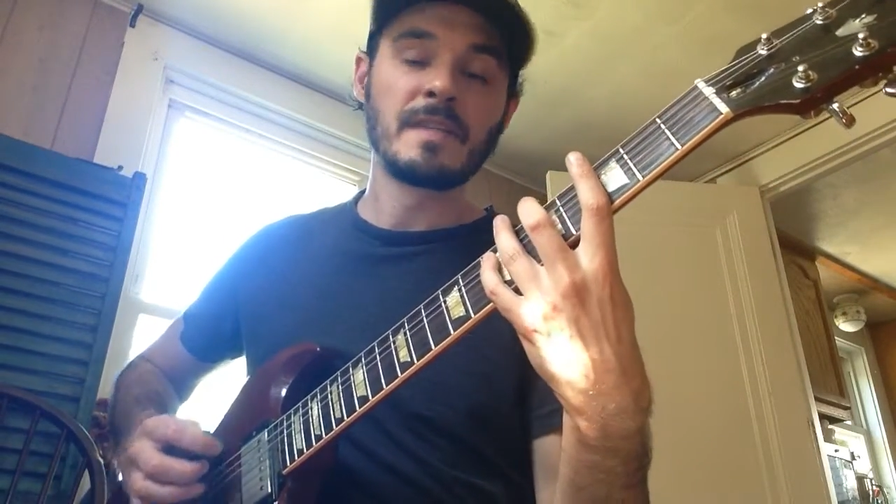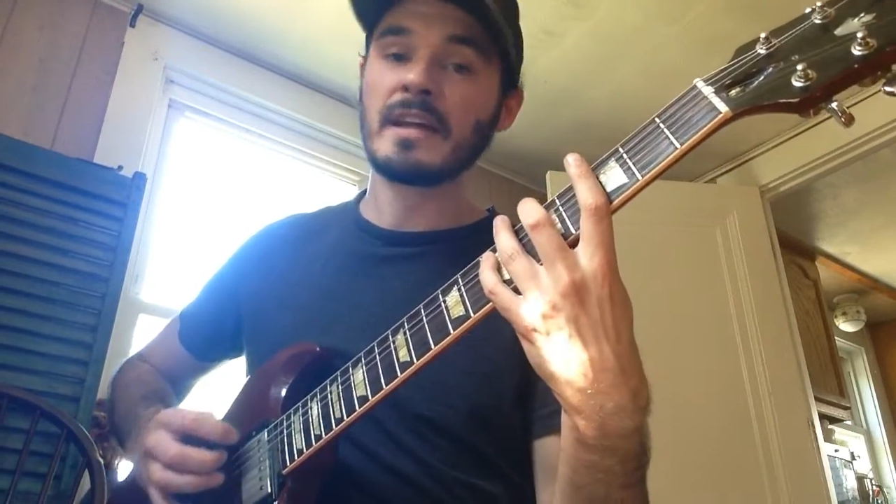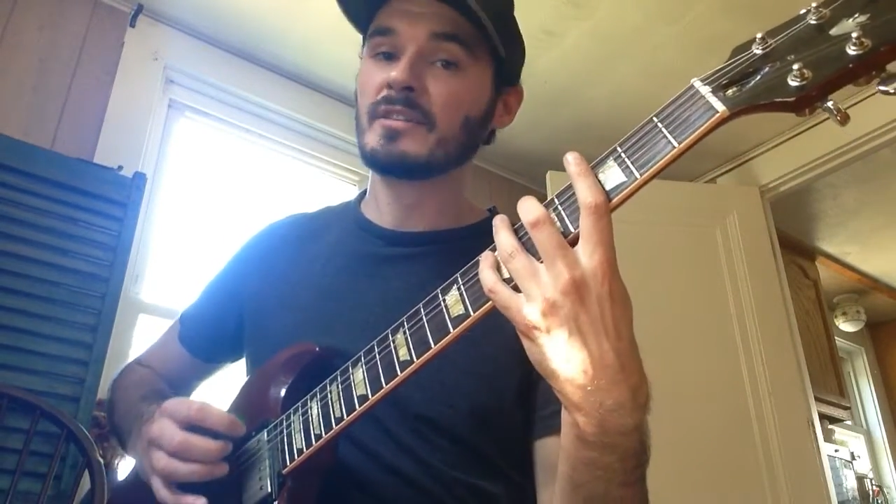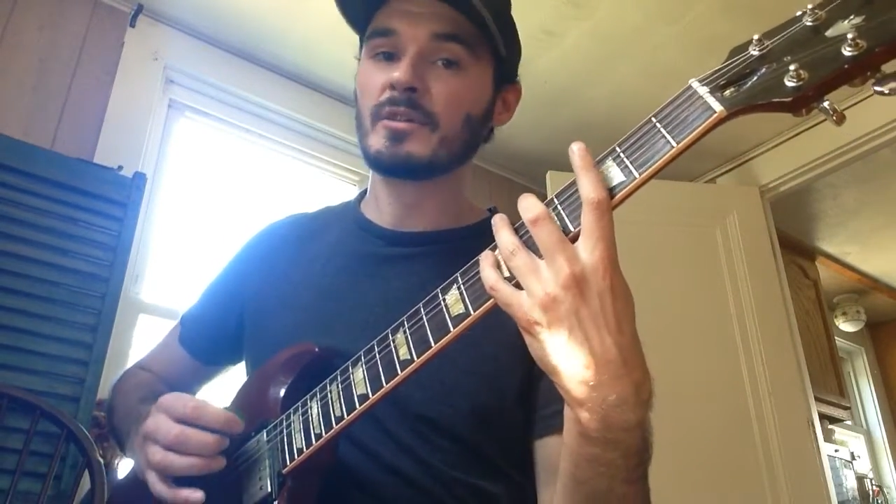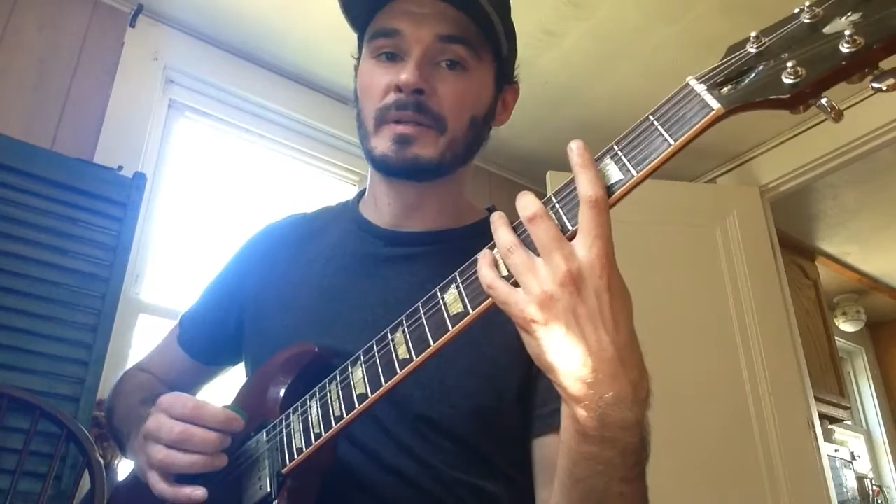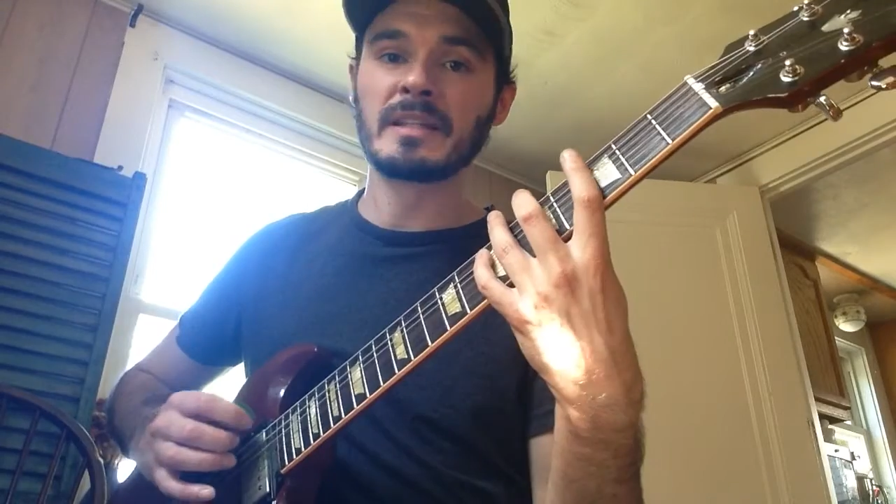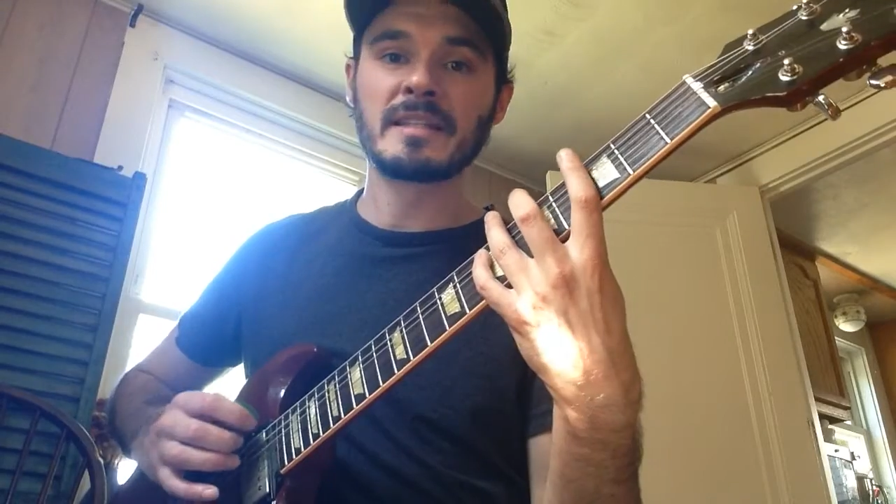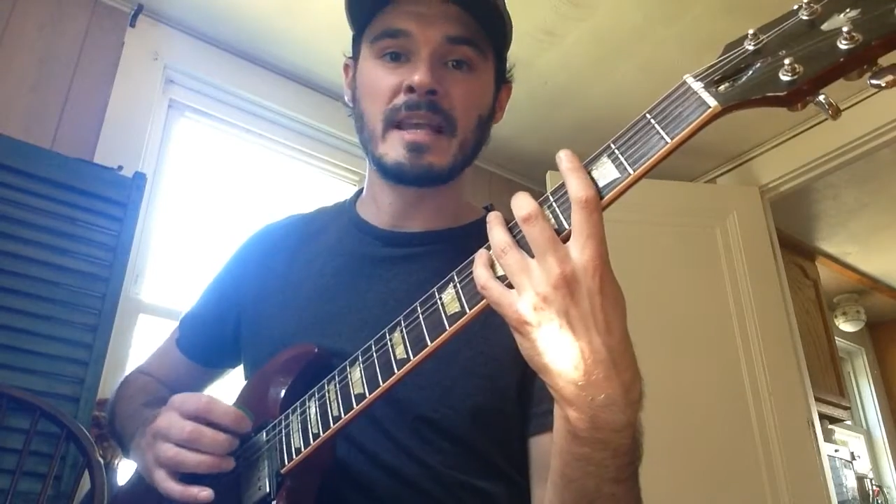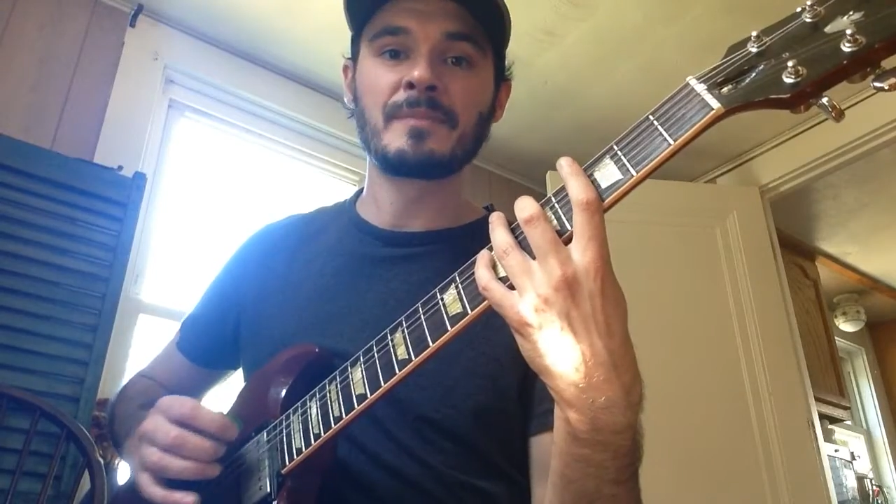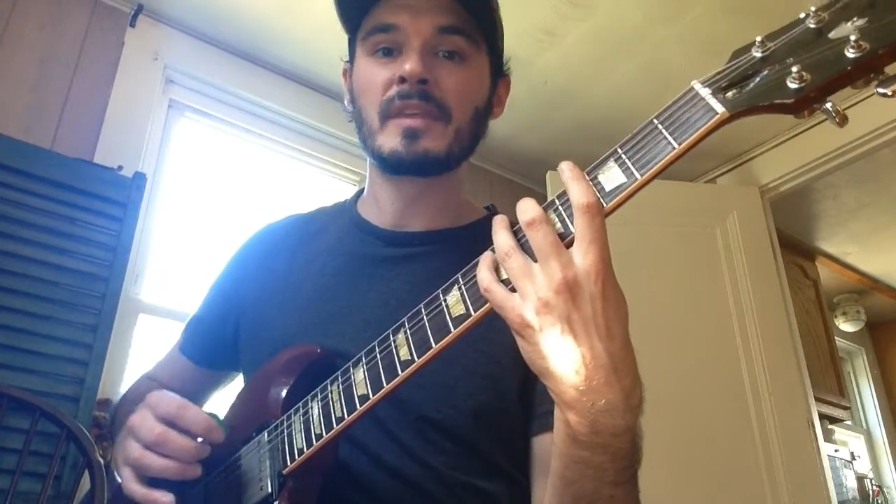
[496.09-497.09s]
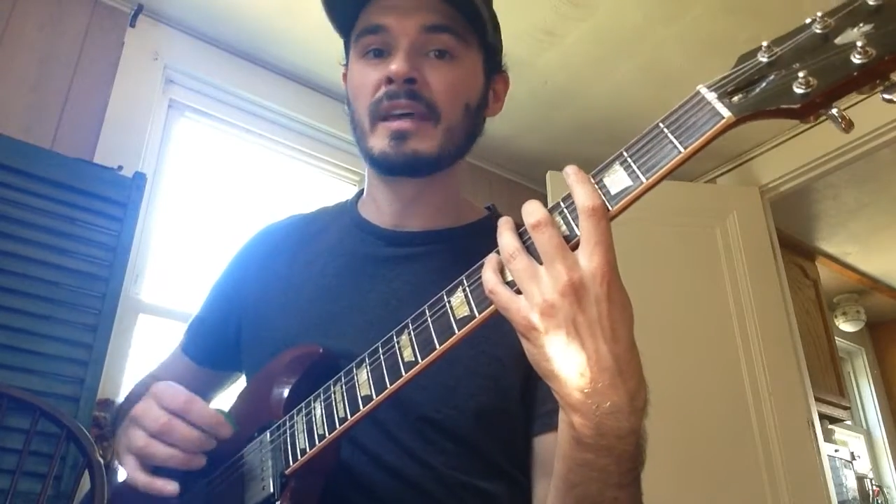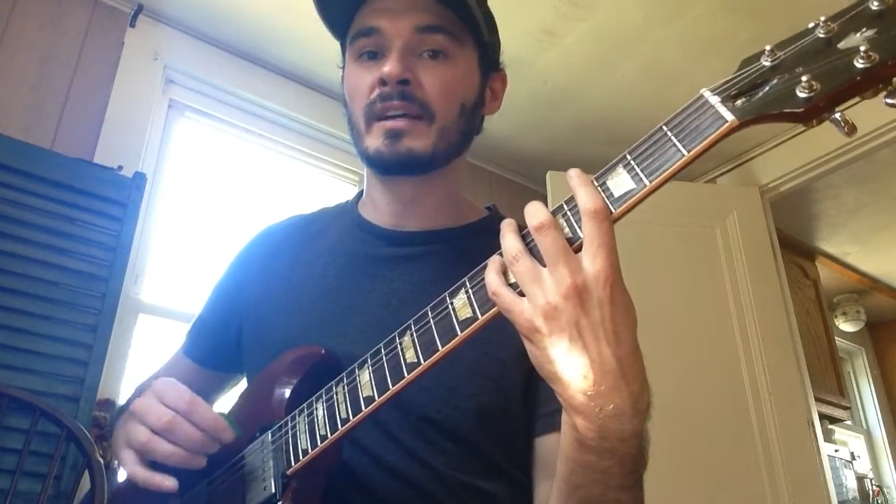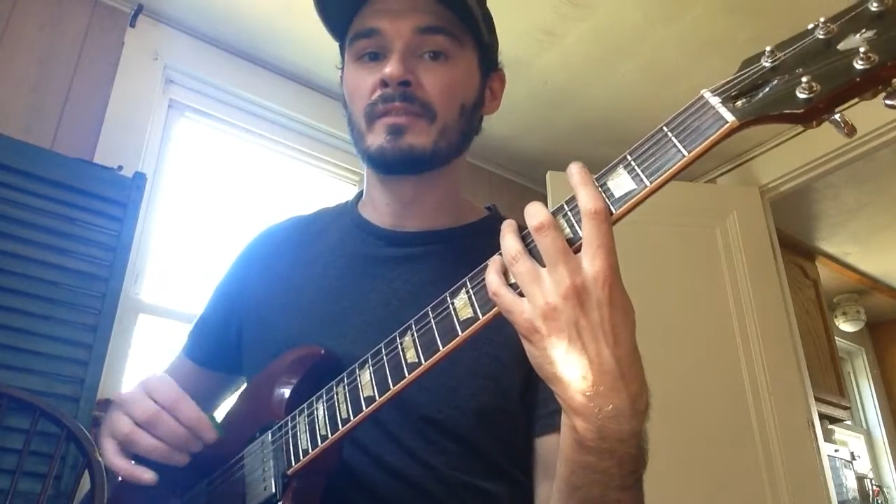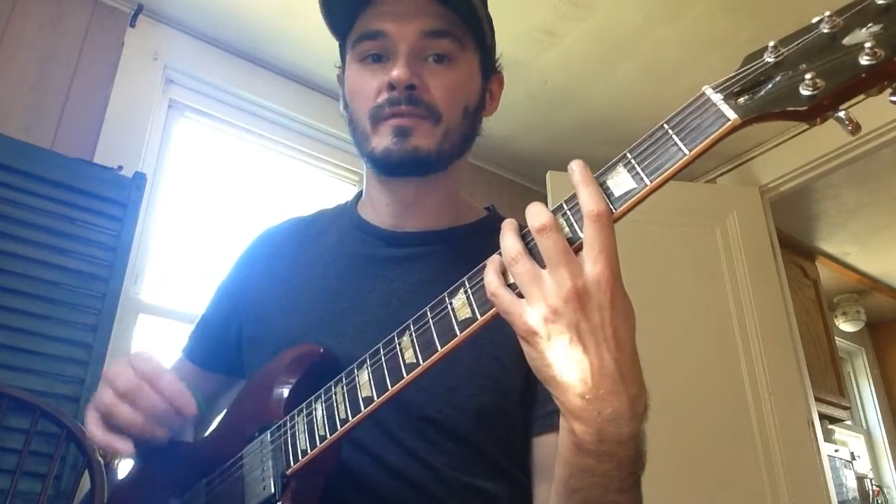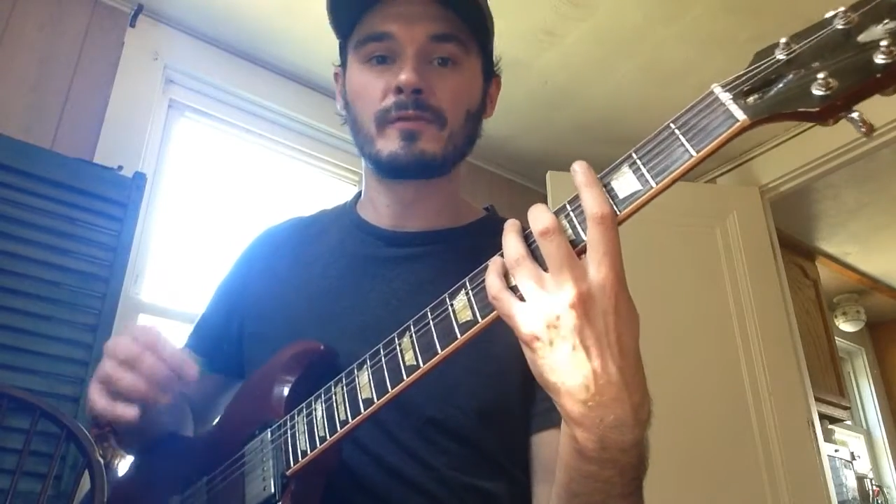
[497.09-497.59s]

then doing the same thing